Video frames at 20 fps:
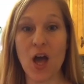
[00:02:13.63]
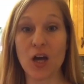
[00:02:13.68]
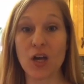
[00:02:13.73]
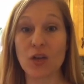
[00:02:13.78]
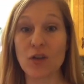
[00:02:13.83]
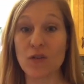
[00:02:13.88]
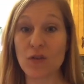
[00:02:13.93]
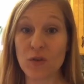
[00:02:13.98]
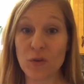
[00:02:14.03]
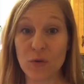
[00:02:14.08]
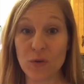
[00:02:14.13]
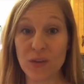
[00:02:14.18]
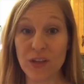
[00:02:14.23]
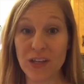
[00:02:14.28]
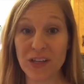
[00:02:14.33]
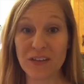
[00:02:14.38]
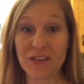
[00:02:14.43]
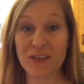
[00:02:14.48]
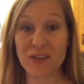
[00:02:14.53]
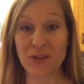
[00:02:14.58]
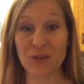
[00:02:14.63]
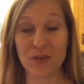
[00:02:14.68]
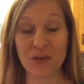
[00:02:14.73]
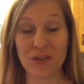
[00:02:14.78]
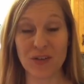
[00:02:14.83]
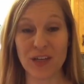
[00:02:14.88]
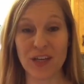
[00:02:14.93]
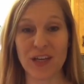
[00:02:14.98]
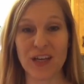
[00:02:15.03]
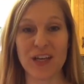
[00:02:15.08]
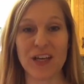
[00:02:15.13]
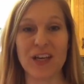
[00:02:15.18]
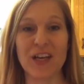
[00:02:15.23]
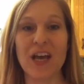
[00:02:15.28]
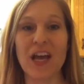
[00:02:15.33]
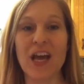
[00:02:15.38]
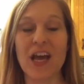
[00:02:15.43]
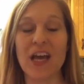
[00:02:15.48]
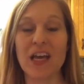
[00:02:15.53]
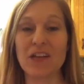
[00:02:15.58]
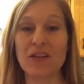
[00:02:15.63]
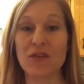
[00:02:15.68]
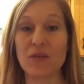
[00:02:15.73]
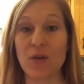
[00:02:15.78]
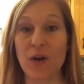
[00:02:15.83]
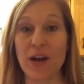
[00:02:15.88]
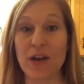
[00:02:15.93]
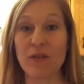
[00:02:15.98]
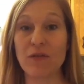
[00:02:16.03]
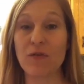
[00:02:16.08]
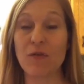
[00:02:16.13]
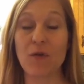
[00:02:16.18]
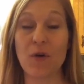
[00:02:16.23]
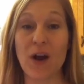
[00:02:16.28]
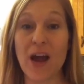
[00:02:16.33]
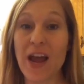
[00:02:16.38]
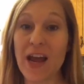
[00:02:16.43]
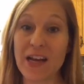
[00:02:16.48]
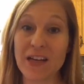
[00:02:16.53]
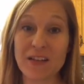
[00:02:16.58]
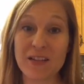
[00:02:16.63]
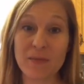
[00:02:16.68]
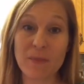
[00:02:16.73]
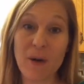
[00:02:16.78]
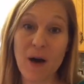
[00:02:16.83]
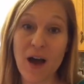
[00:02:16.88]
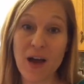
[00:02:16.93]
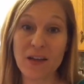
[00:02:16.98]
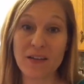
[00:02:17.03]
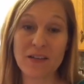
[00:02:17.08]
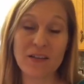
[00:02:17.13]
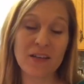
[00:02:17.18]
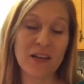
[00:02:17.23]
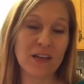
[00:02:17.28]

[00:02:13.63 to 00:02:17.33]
soothing to your skin. It's great for age spots.